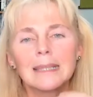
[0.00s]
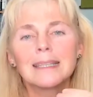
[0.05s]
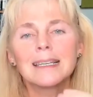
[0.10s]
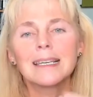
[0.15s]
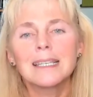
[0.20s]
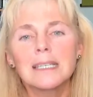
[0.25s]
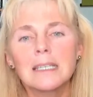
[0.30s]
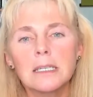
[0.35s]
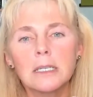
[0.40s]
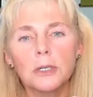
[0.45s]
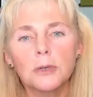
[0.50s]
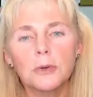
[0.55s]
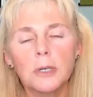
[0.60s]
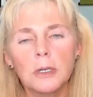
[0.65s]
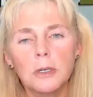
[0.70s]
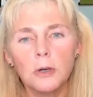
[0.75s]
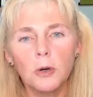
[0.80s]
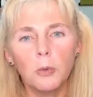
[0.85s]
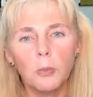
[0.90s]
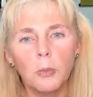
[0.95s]
This is a
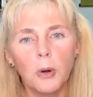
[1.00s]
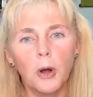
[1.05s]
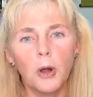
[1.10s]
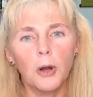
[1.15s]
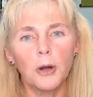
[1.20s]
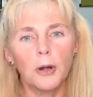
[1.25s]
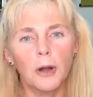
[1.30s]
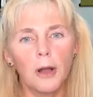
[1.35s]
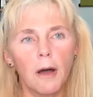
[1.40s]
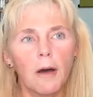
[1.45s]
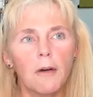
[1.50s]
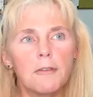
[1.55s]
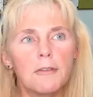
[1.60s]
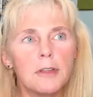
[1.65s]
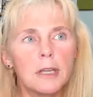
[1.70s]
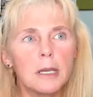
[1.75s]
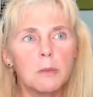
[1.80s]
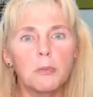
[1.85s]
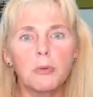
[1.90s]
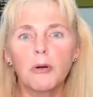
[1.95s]
critical part of
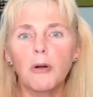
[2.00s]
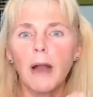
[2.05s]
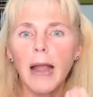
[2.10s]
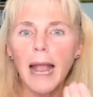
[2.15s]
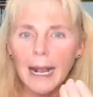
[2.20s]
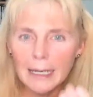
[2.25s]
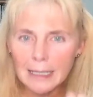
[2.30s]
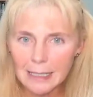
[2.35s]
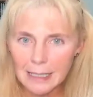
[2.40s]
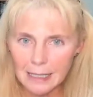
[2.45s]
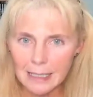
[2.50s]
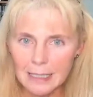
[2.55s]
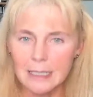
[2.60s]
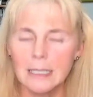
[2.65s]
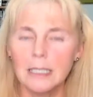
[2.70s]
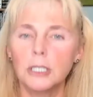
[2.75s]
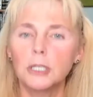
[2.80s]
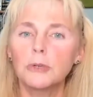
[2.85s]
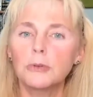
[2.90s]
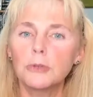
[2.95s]
the practice
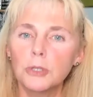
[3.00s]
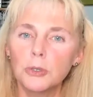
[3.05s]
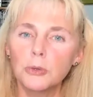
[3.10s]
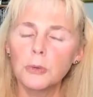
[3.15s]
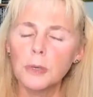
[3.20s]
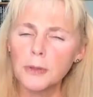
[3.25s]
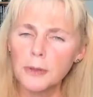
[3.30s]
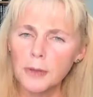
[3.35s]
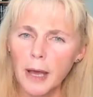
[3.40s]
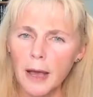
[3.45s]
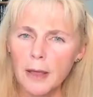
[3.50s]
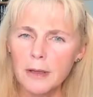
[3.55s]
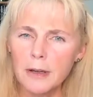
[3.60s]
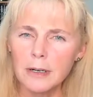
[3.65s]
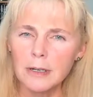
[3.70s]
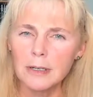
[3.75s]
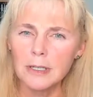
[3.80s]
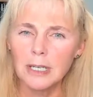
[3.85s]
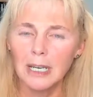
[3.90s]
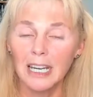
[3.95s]
that you do with
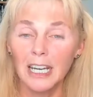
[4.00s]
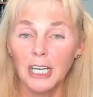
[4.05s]
others.